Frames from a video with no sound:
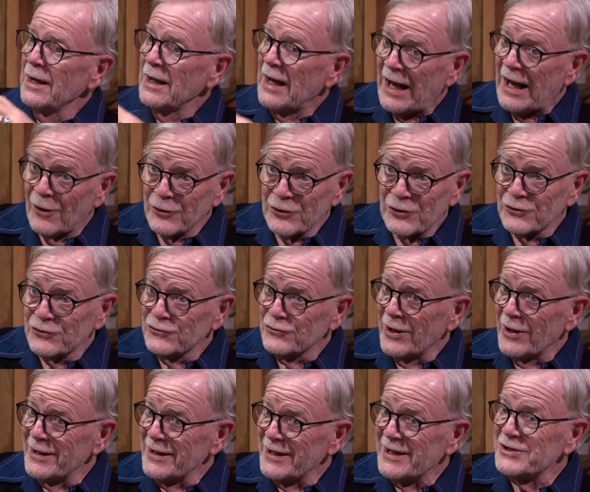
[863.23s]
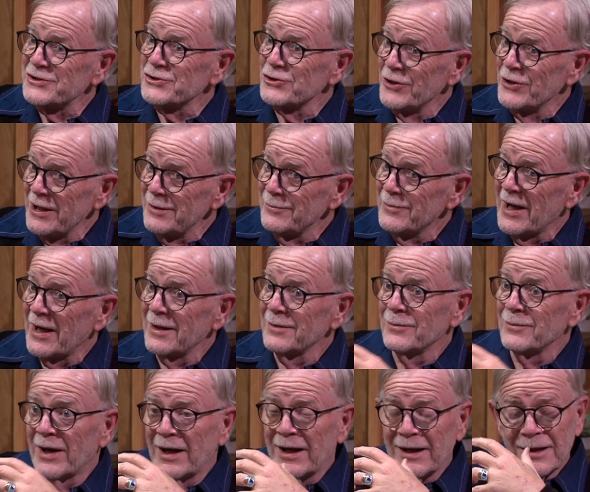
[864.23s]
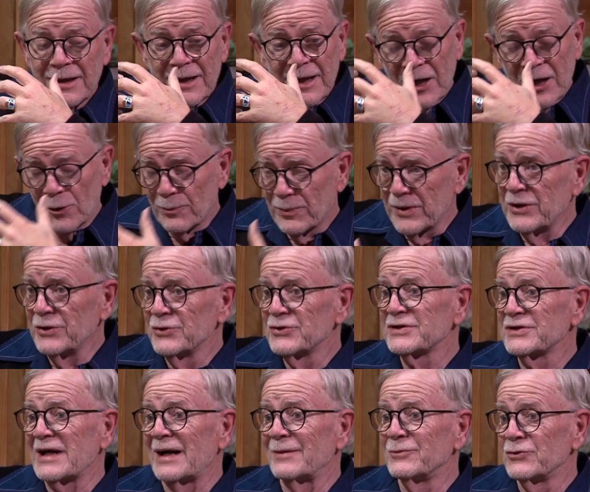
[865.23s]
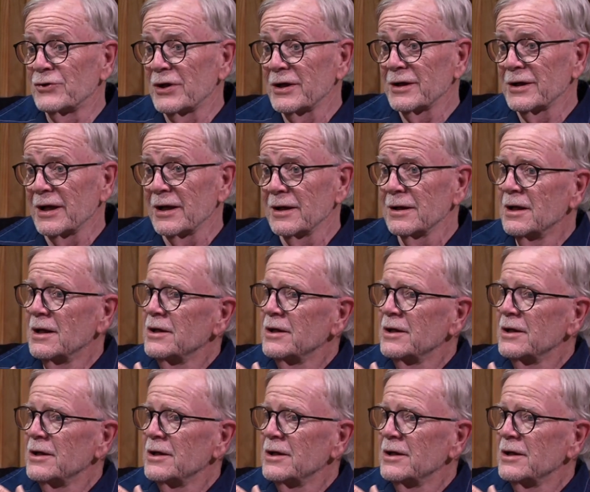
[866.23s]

how you're trying to get your need met by helping you stop drinking,